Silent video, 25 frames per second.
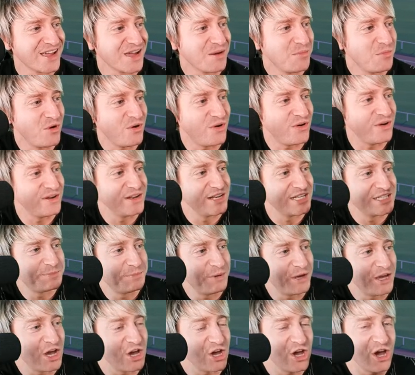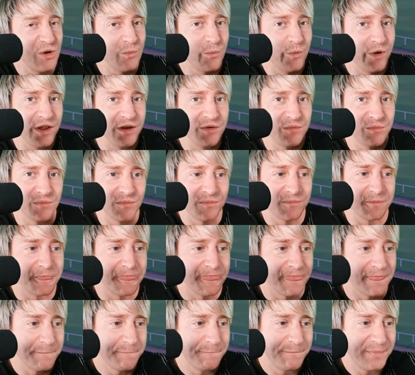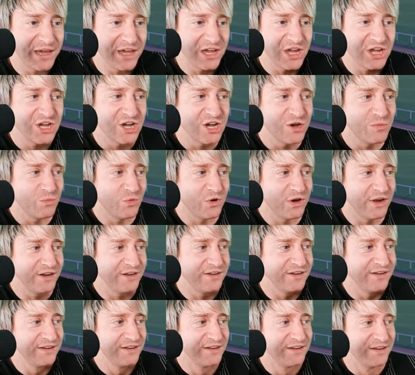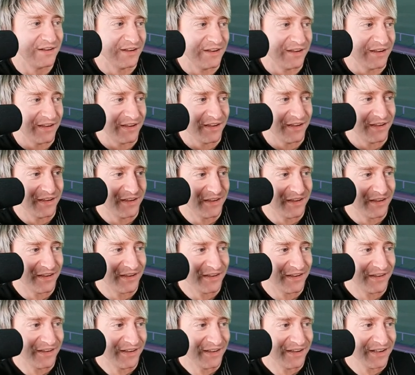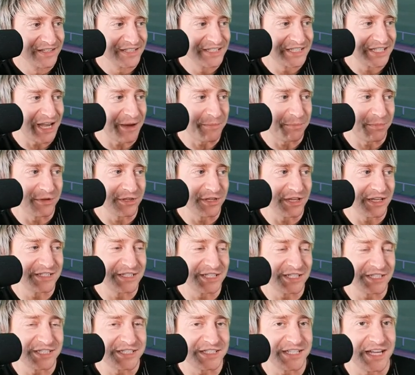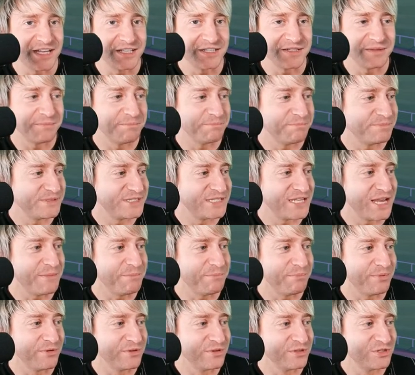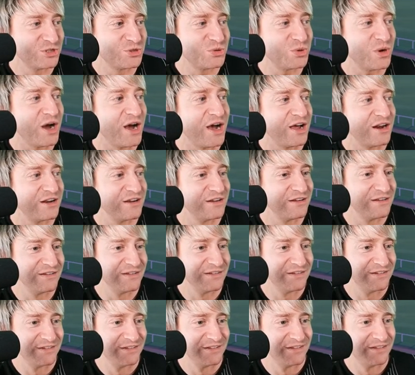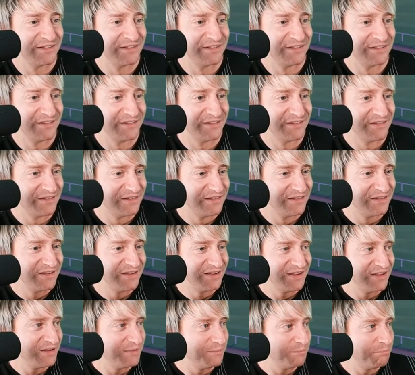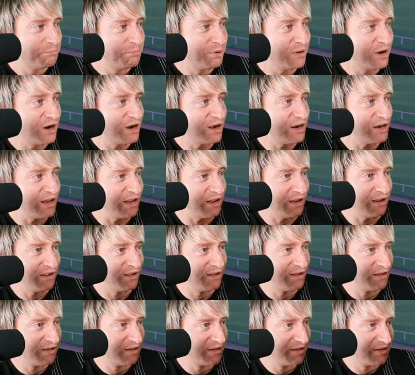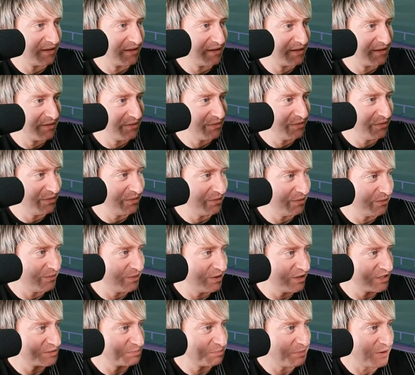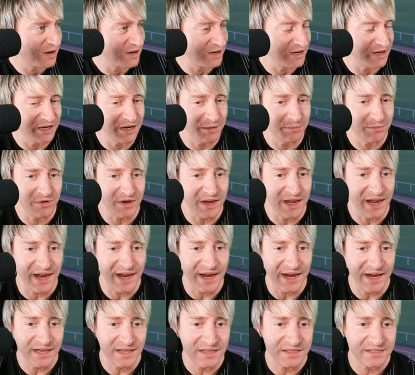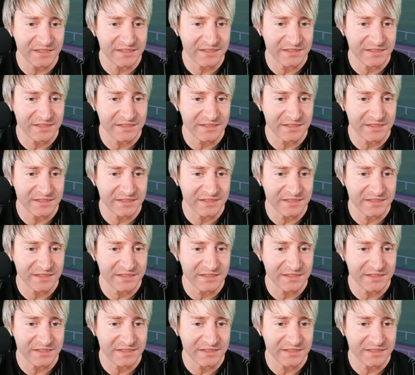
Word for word: Come on, let's pick a good one. Pick a good one. Temple, is it ten, Temple Trotta? Bonnie. Where's Bonnie? Number eight.